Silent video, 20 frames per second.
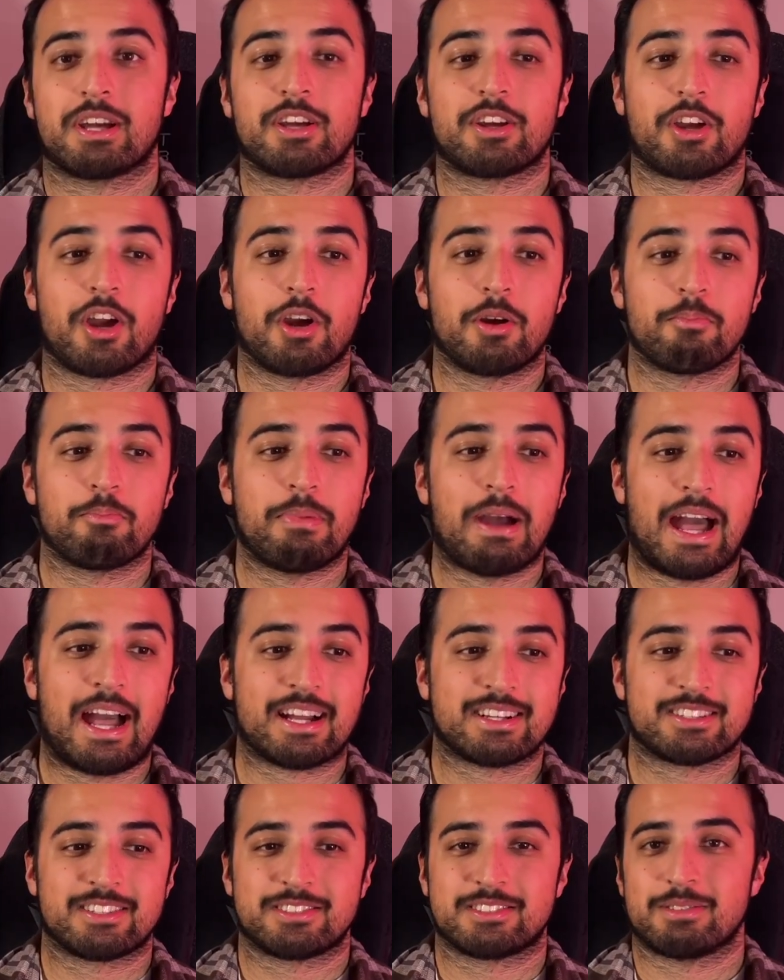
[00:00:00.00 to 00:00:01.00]
go
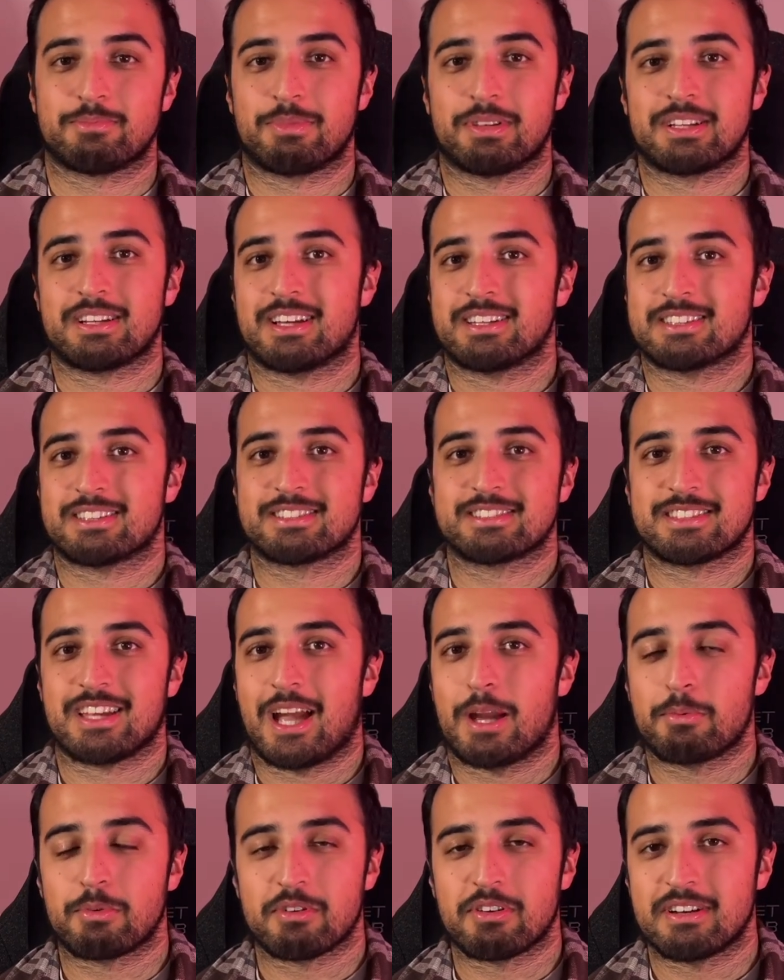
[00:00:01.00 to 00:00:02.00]
back to something like the
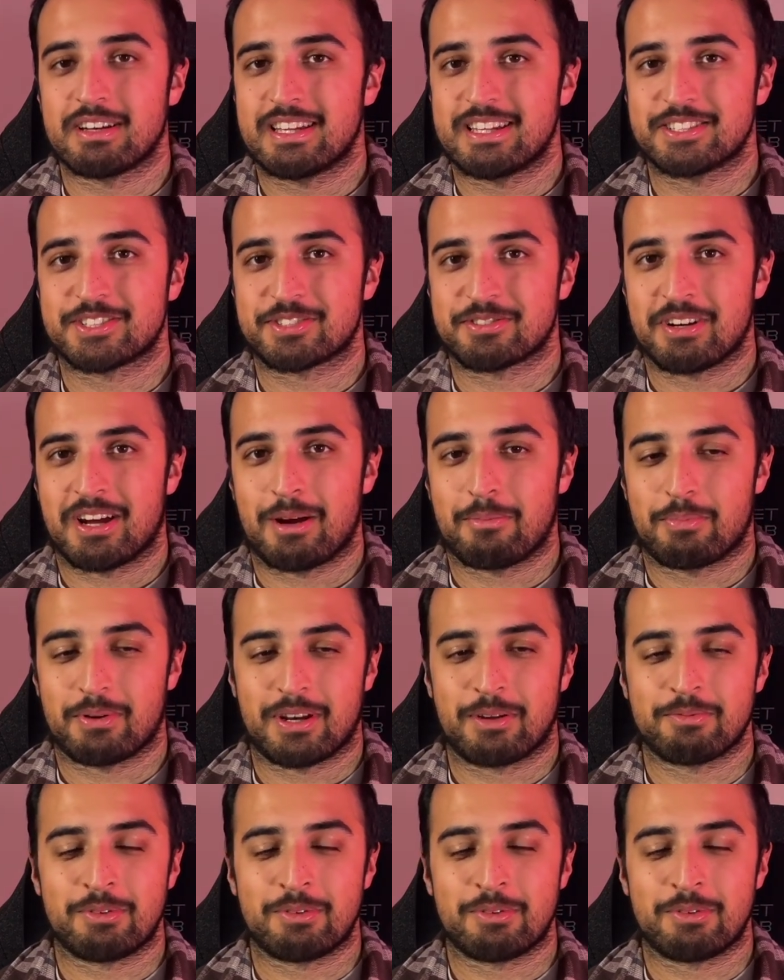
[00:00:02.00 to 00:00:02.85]
Zyber Elite strap, and I'm